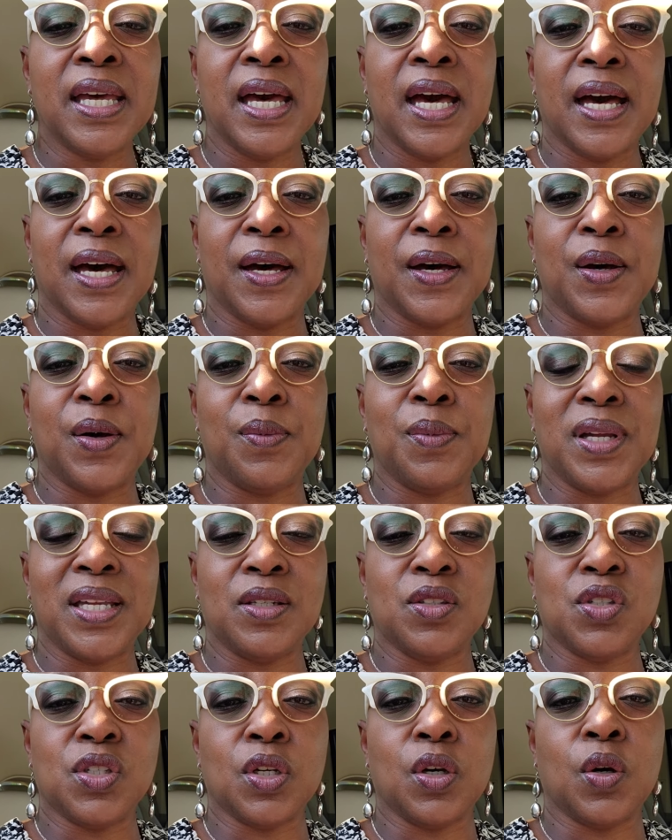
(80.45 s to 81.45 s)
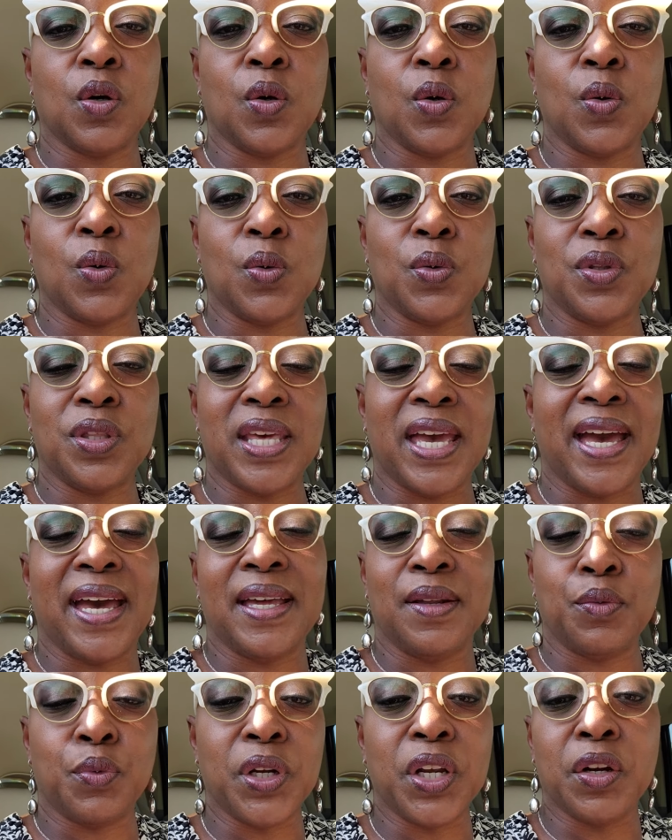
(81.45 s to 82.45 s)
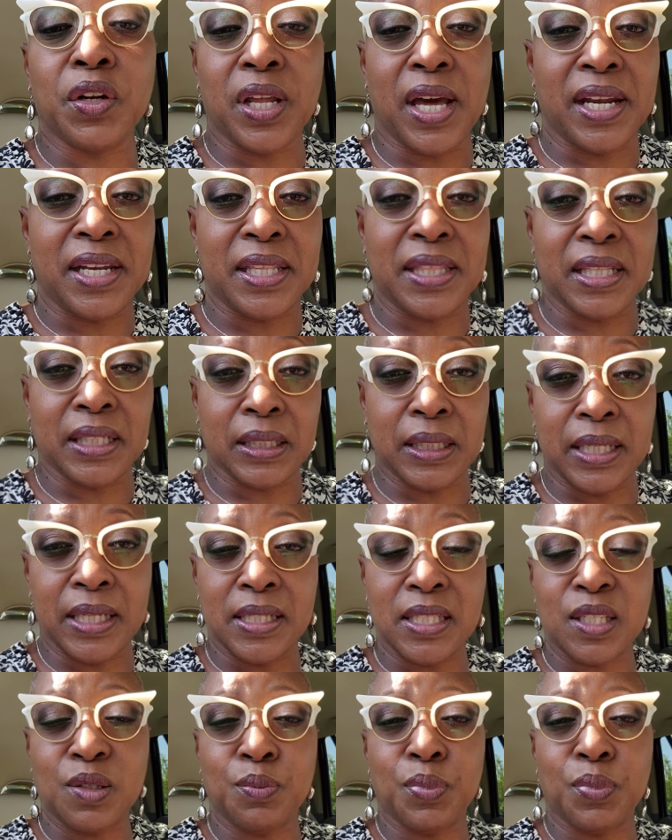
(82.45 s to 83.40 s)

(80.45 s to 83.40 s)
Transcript: Um, and so that we're not in the list,